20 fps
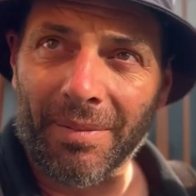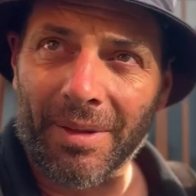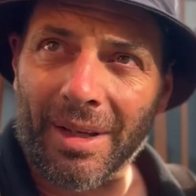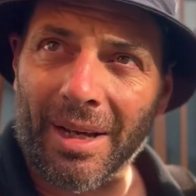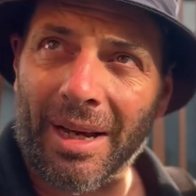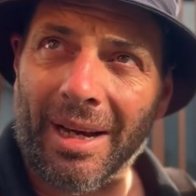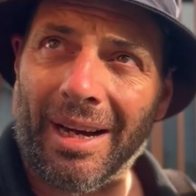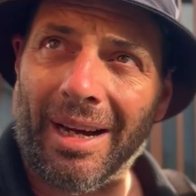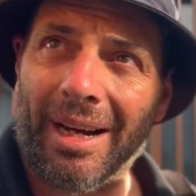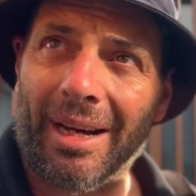
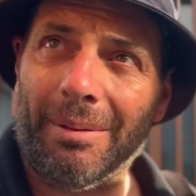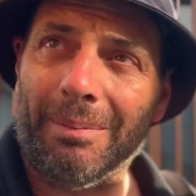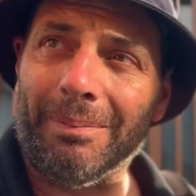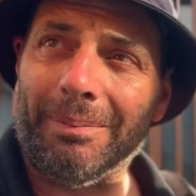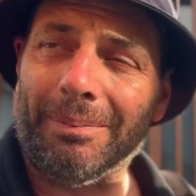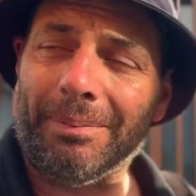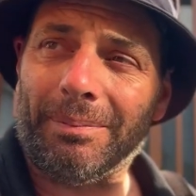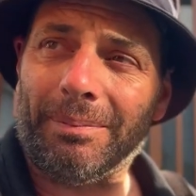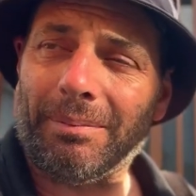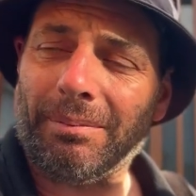Um,
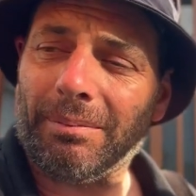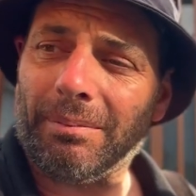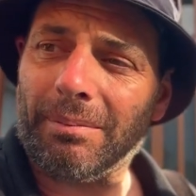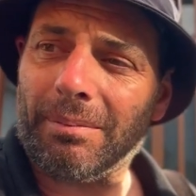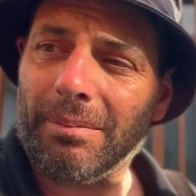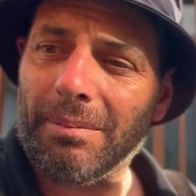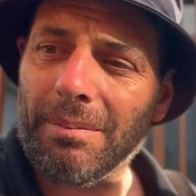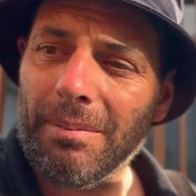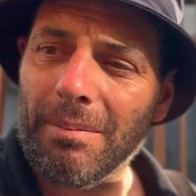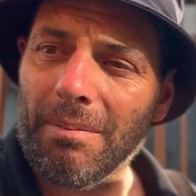
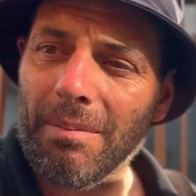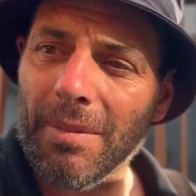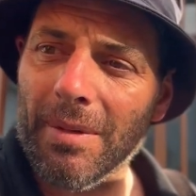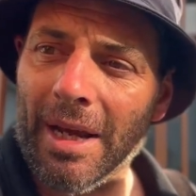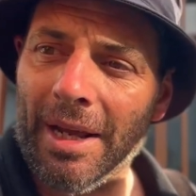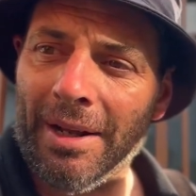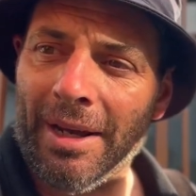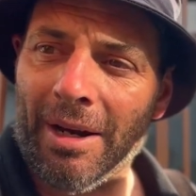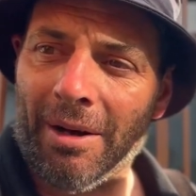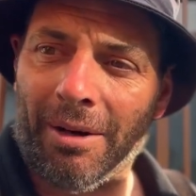
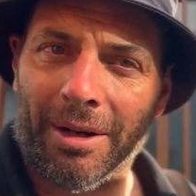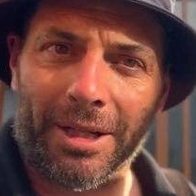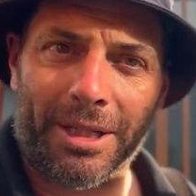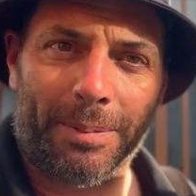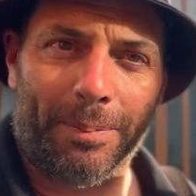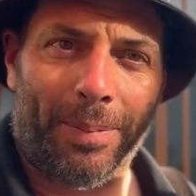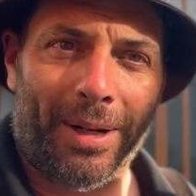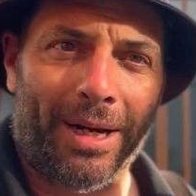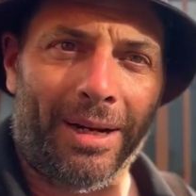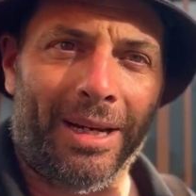and then I'm going to
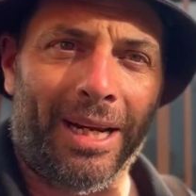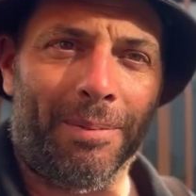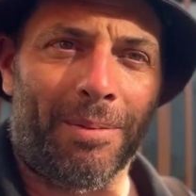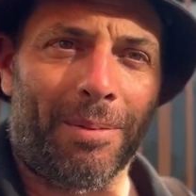spend a heap